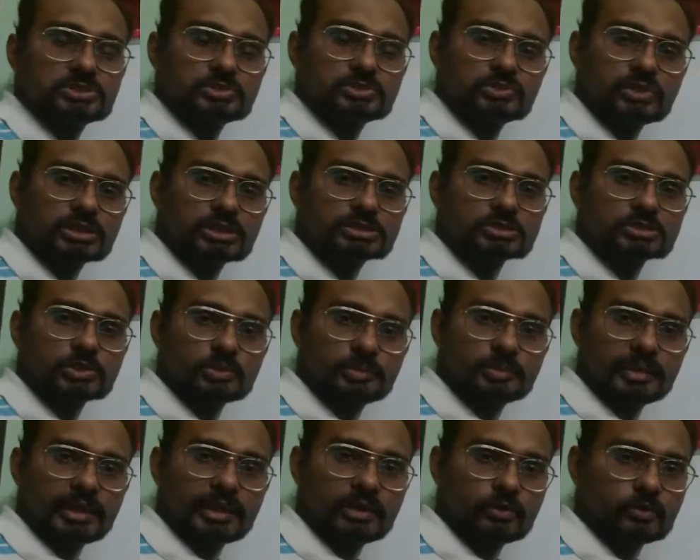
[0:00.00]
do not
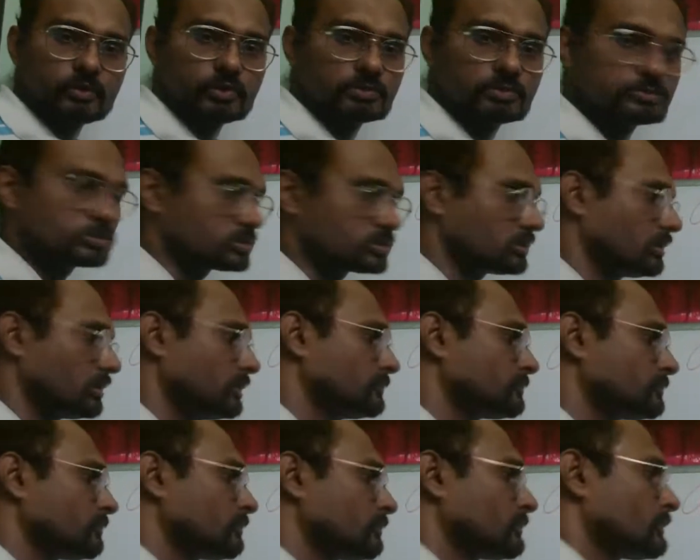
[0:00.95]
obey Ohm's
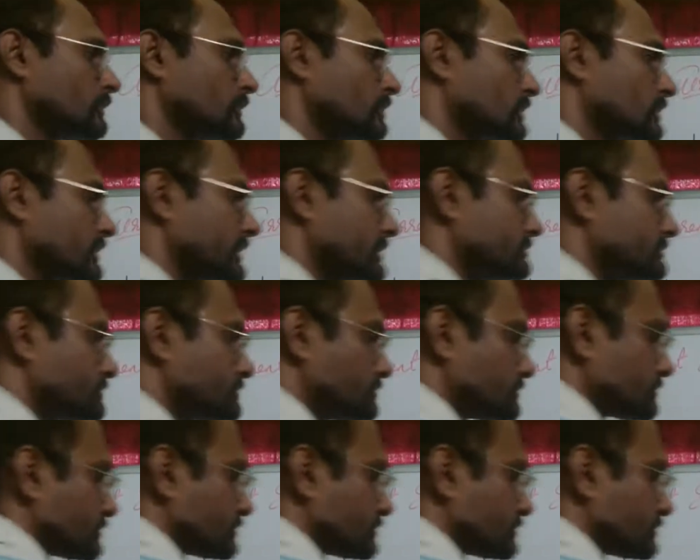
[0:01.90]
law. Okay.